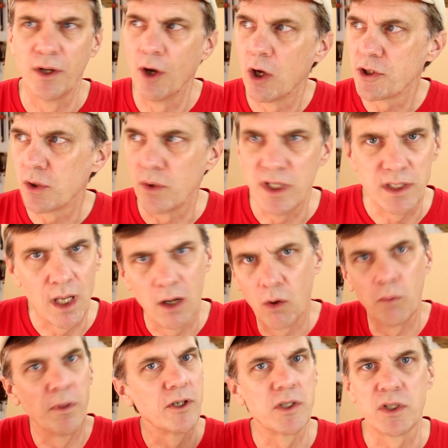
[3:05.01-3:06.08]
And also he's got a
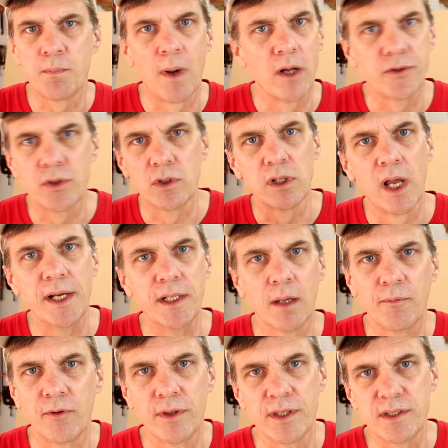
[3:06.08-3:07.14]
whole bunch of sponsors lined
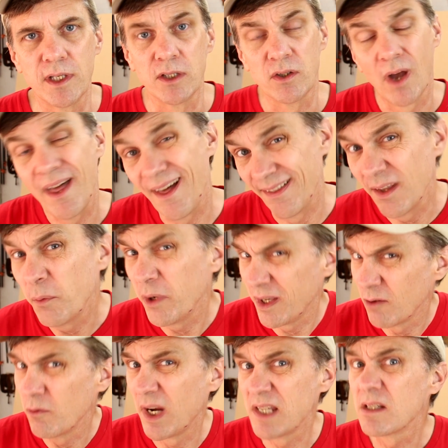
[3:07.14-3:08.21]
up for this thing. So I think we
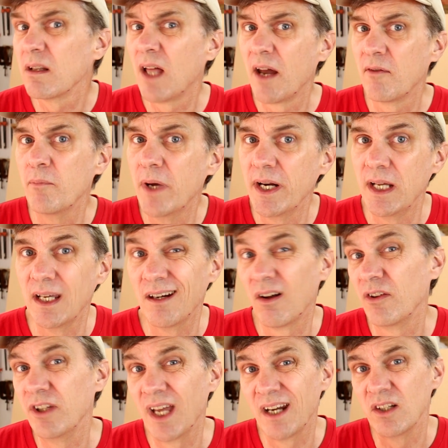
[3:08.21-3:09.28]
can raise a lot of money, and
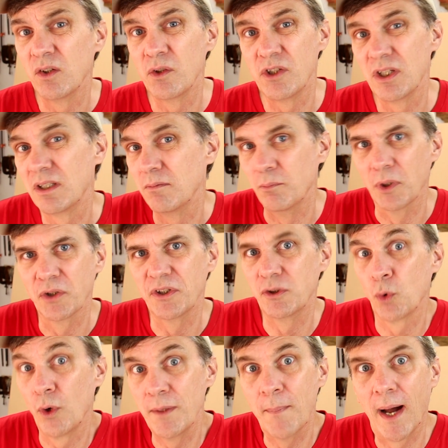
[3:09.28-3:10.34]
all you got to do is just build a
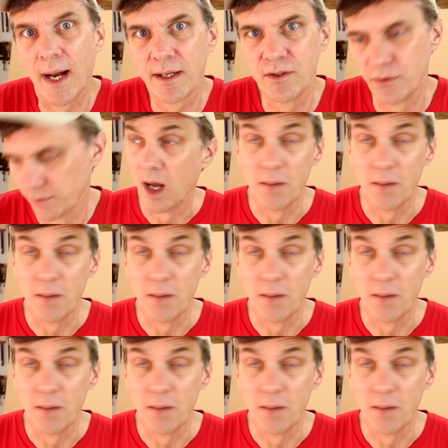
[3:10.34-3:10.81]
toy box.